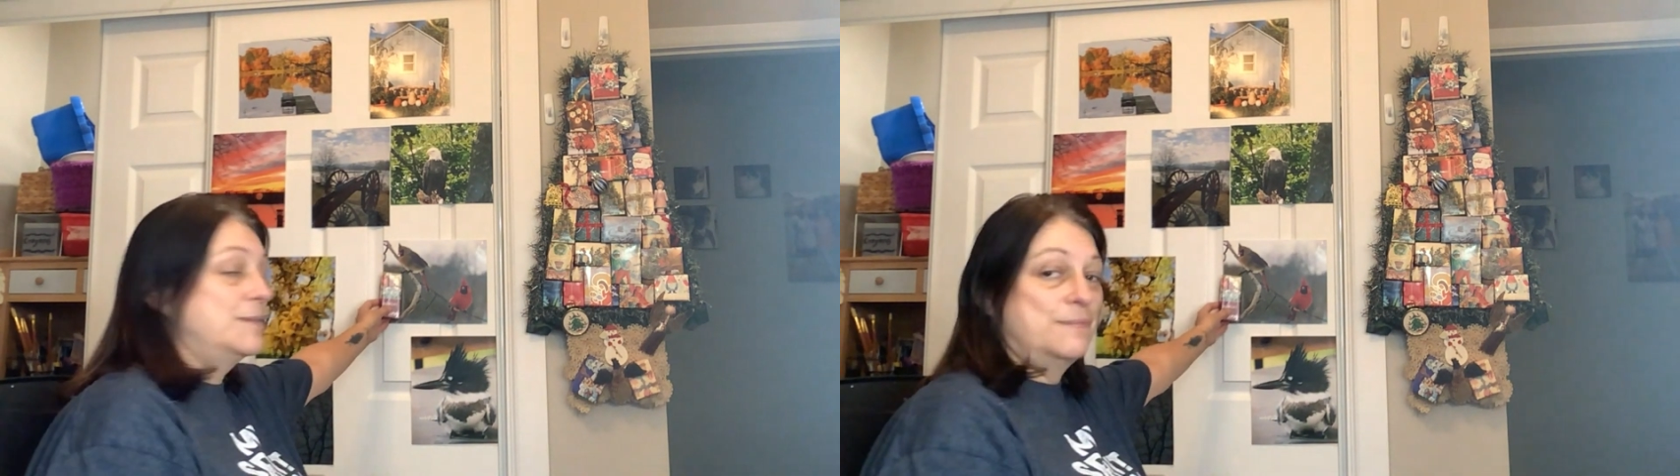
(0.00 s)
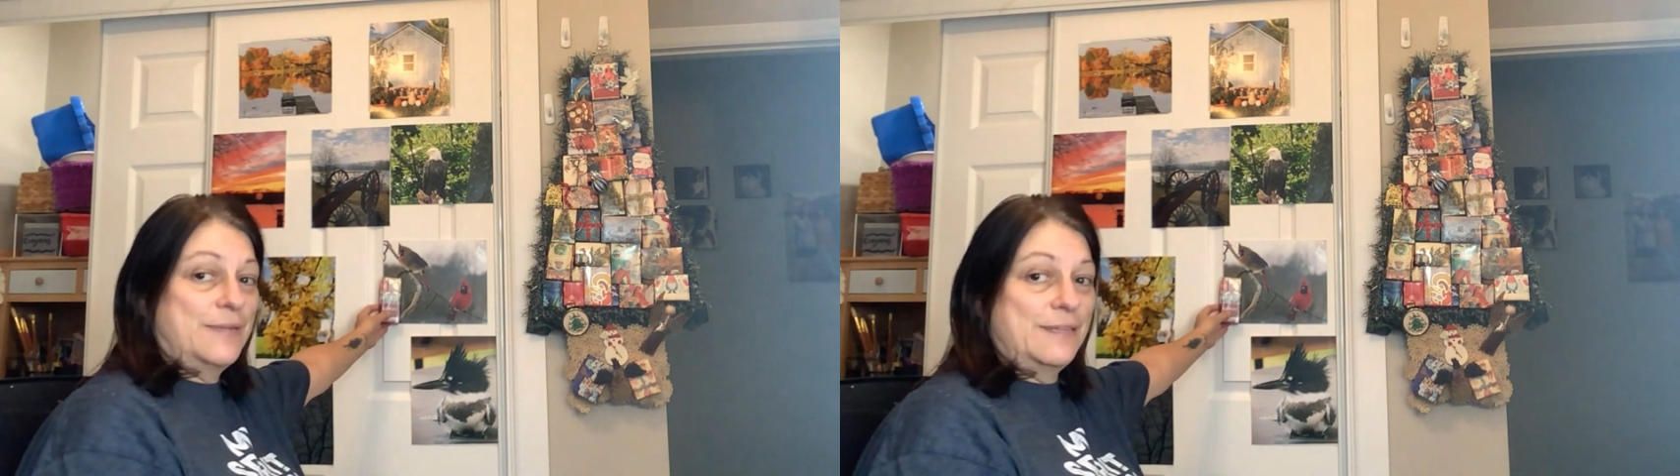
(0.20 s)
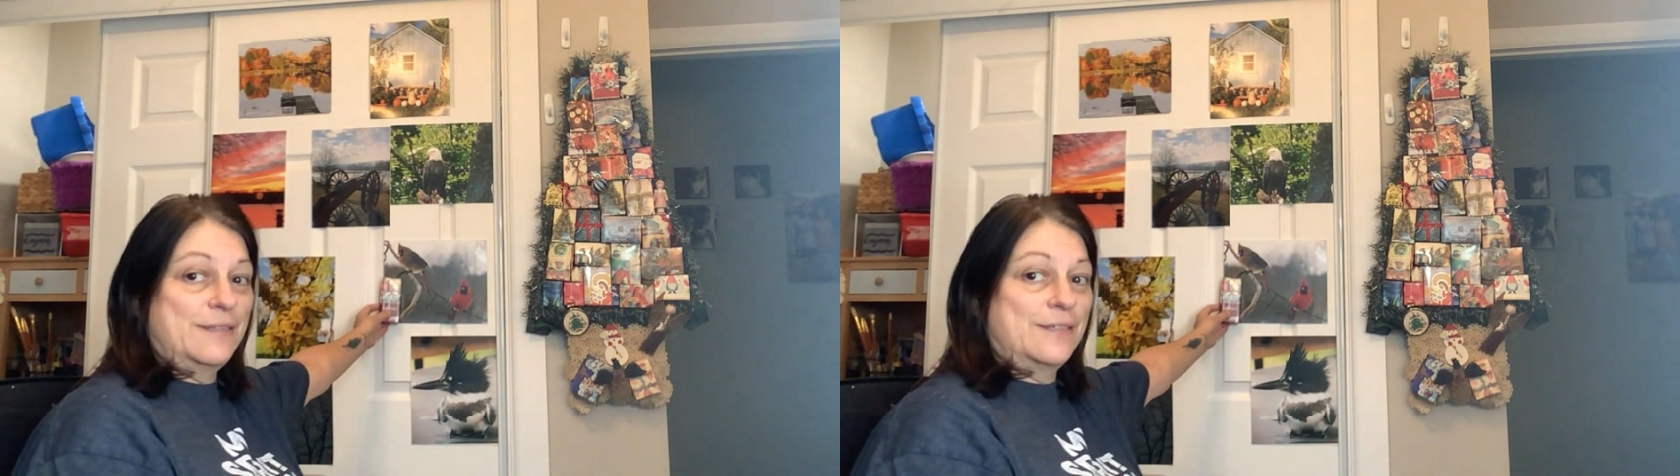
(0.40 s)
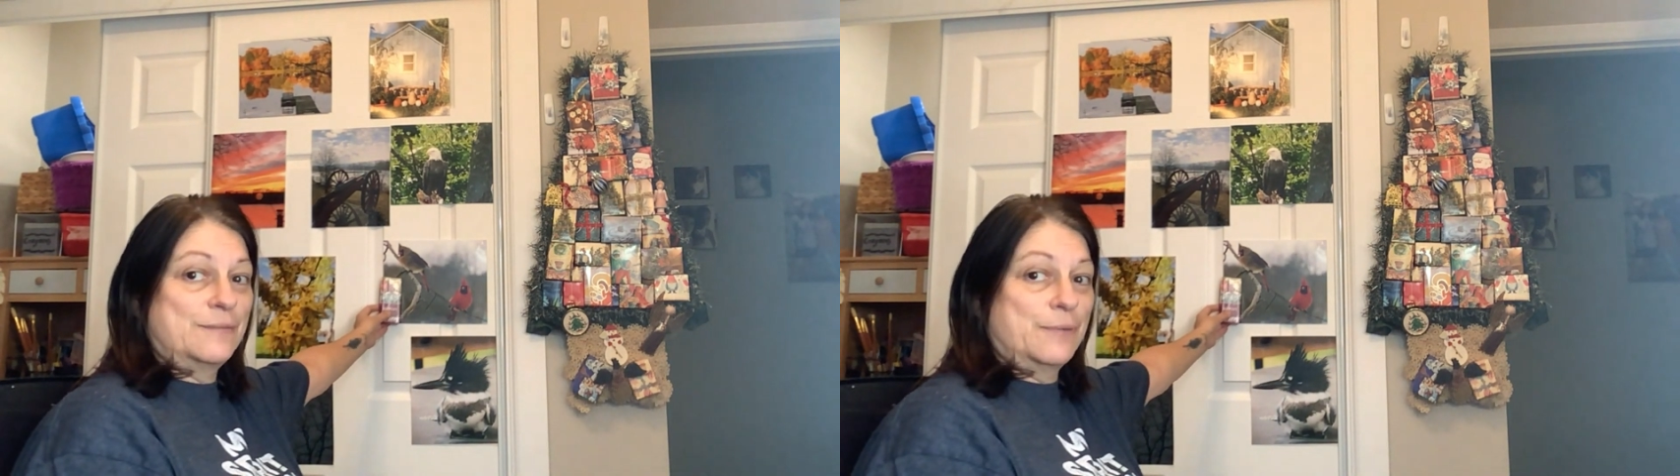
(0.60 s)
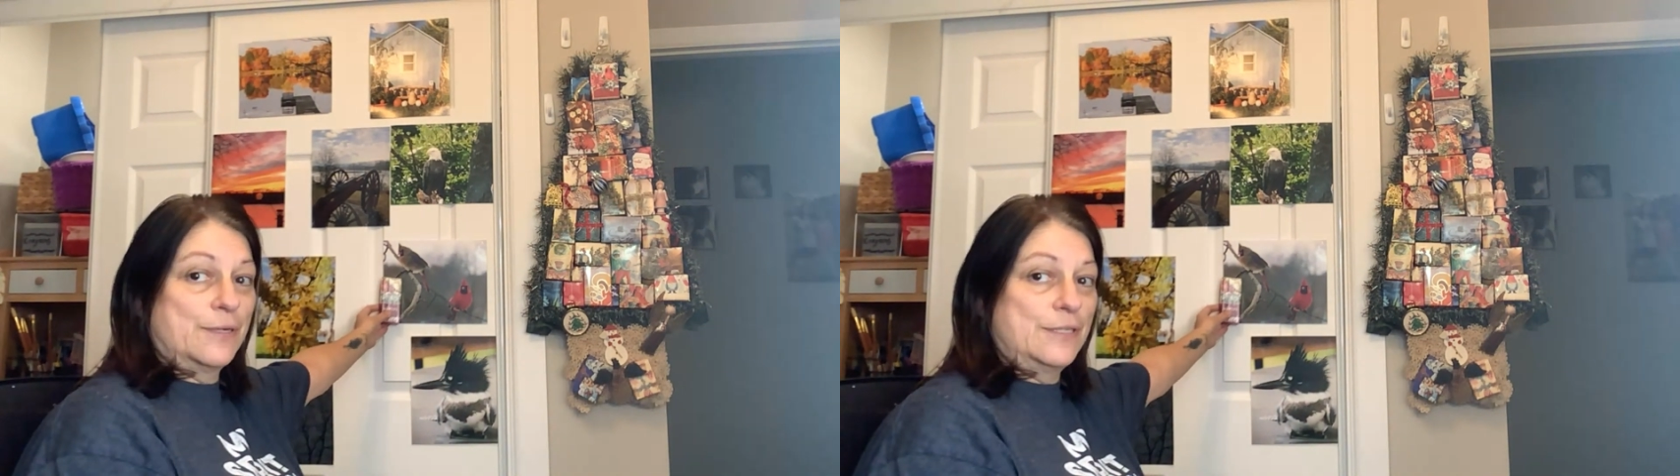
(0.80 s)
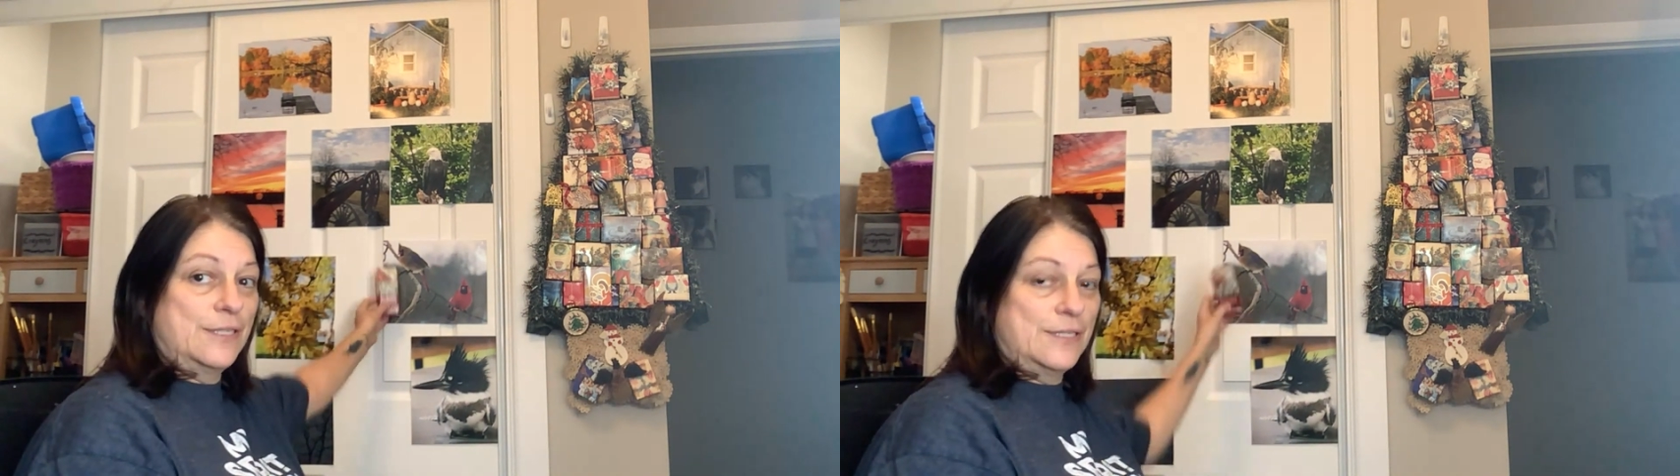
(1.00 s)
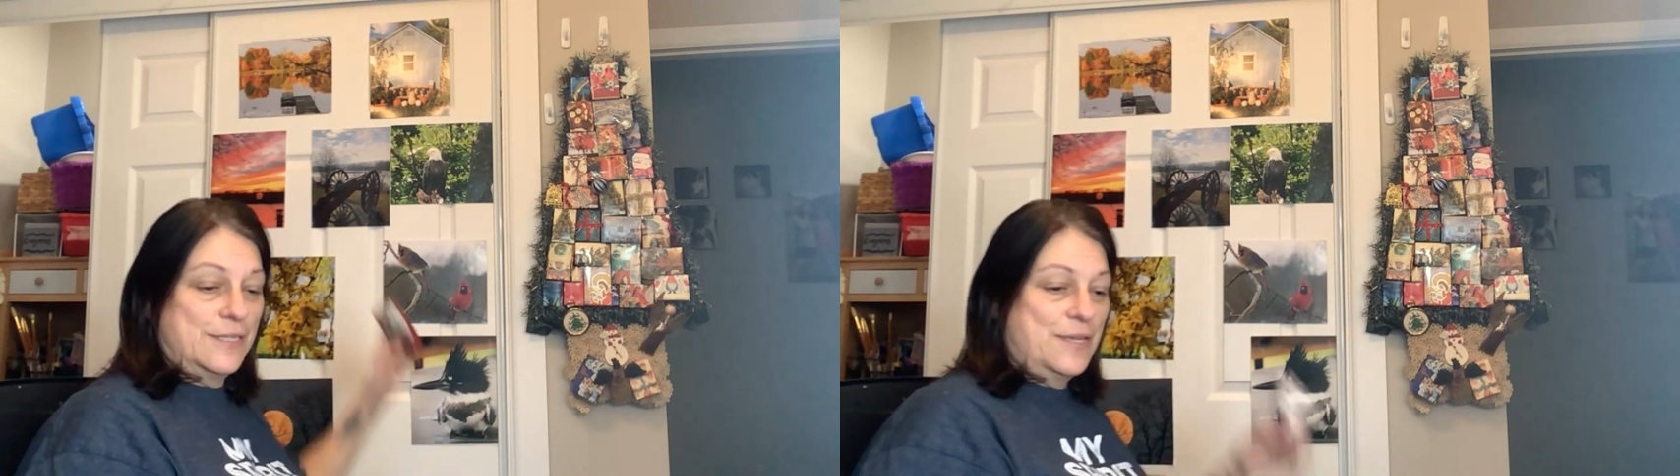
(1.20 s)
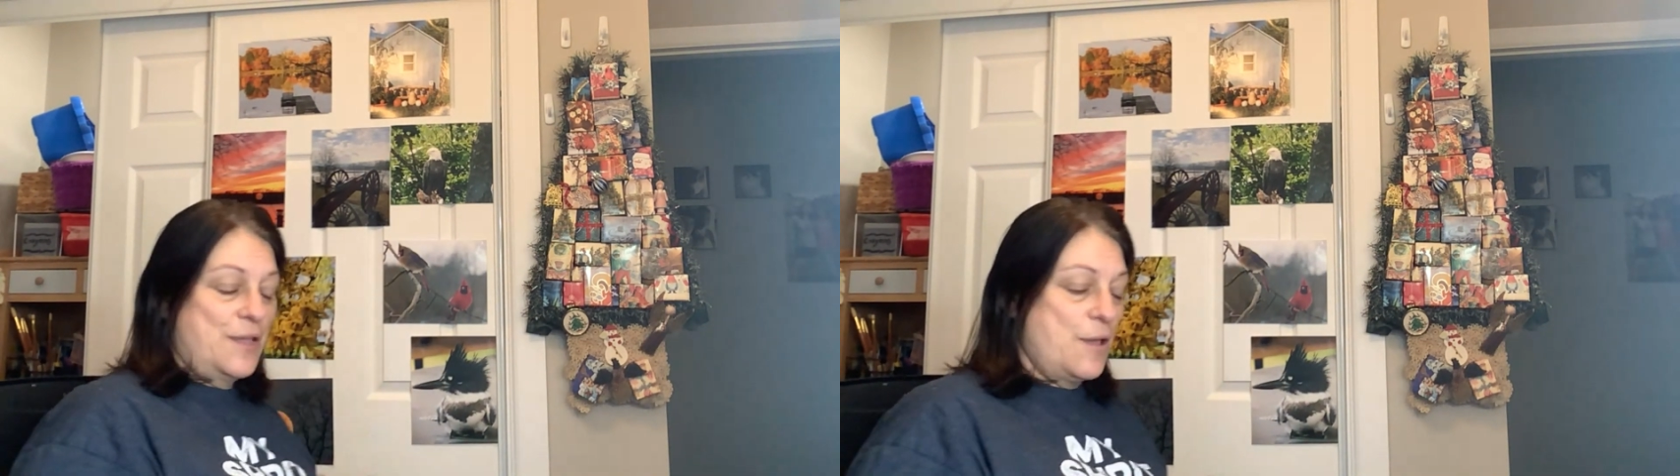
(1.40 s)
my little birds.
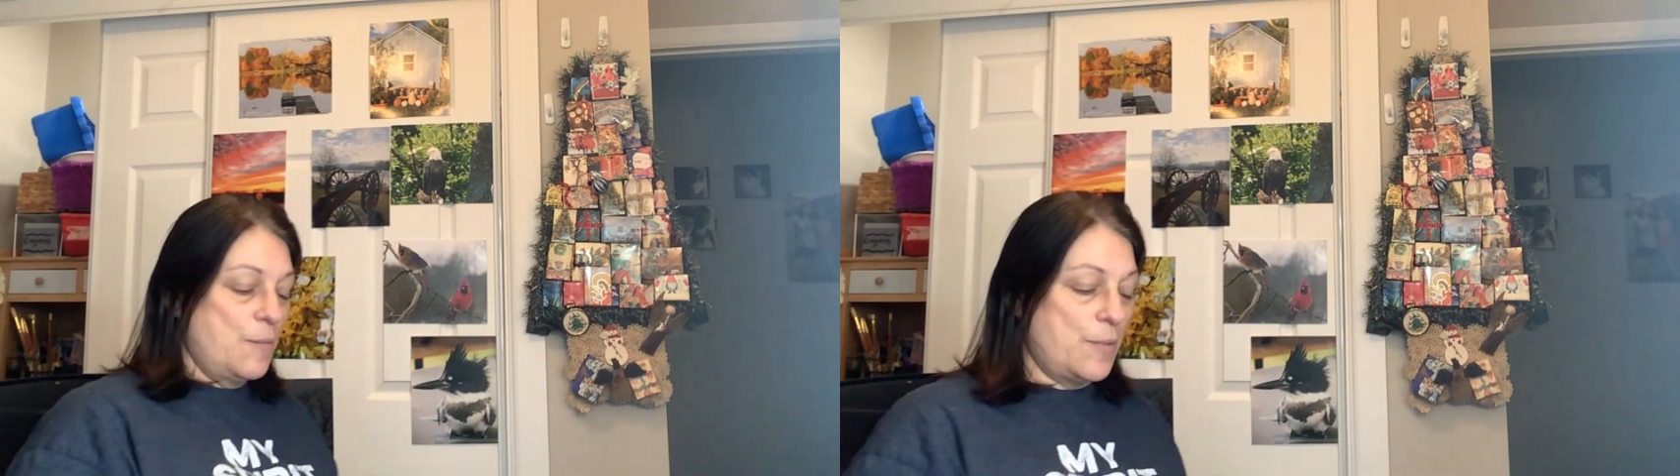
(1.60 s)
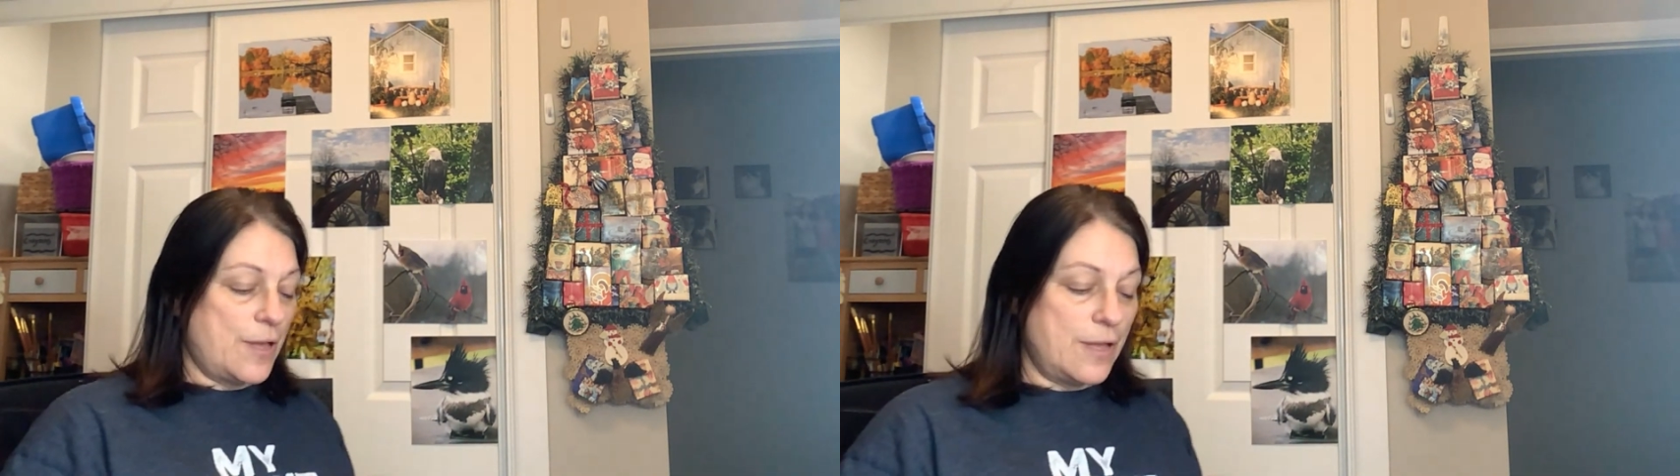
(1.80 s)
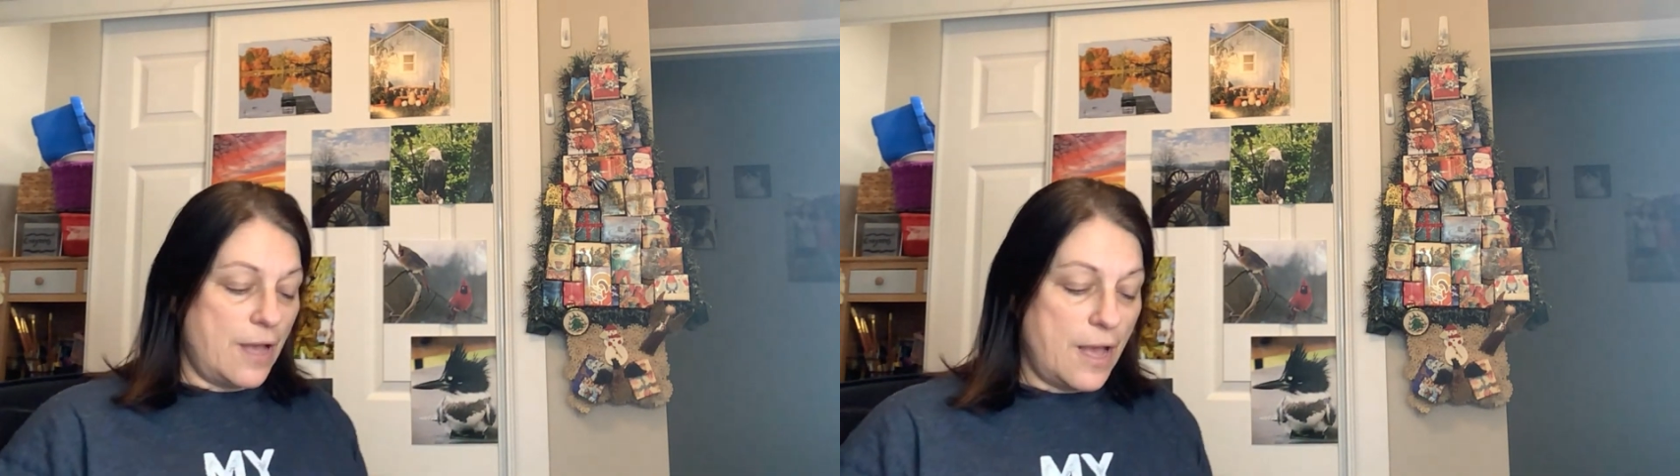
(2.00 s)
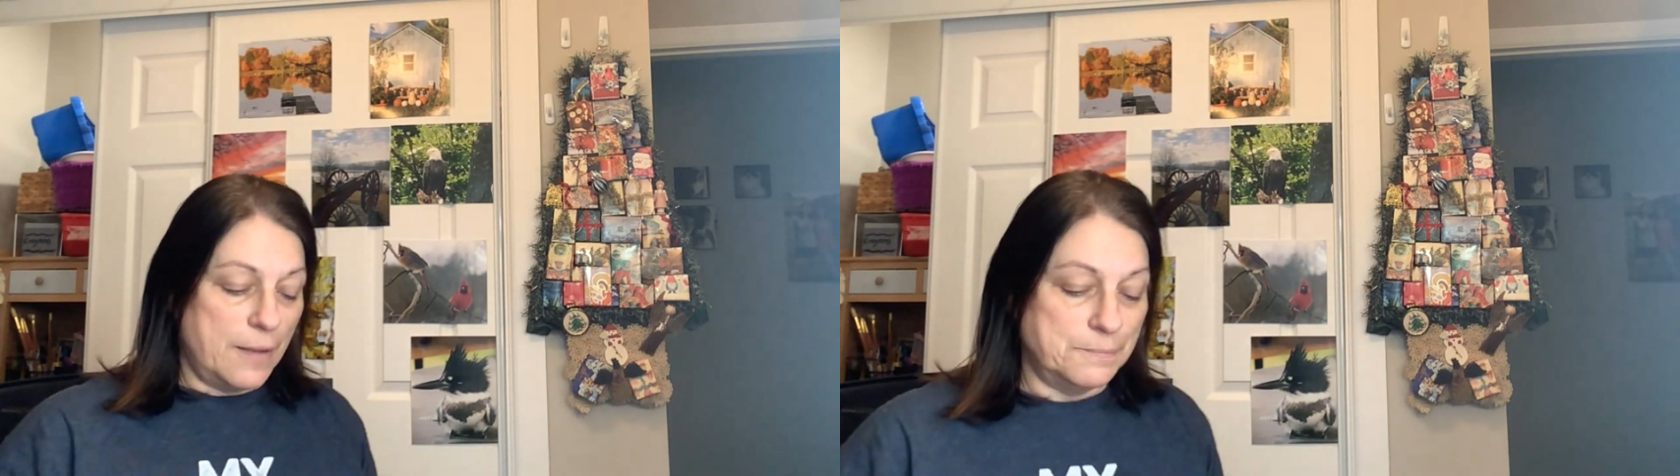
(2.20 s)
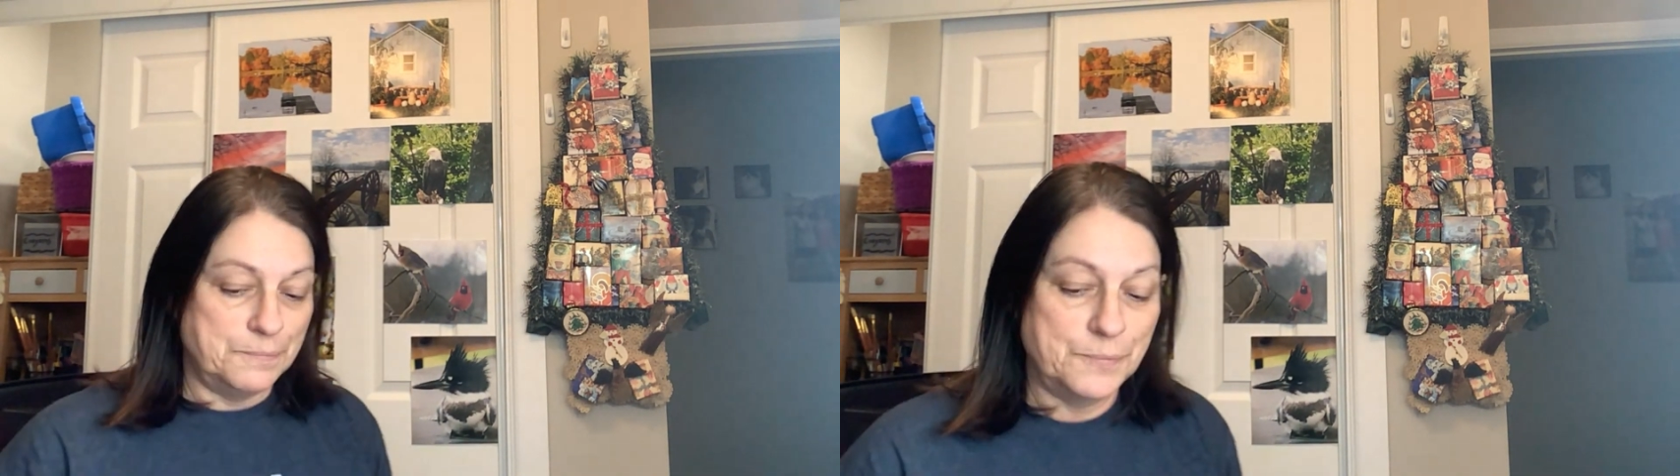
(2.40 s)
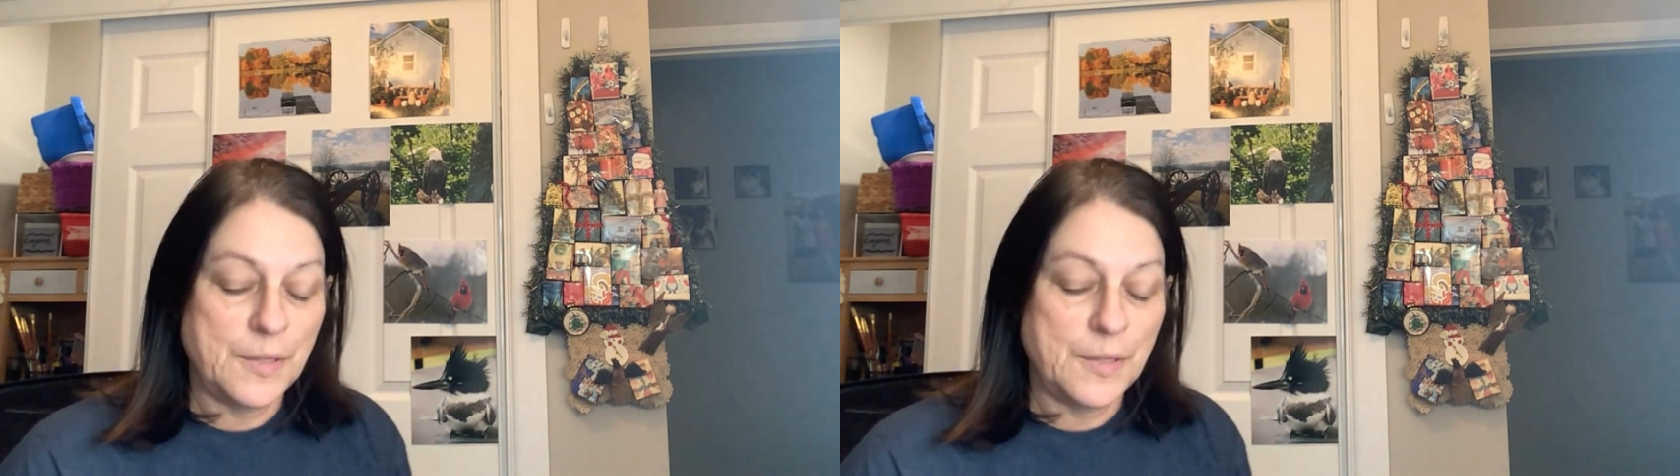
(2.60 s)
But I'm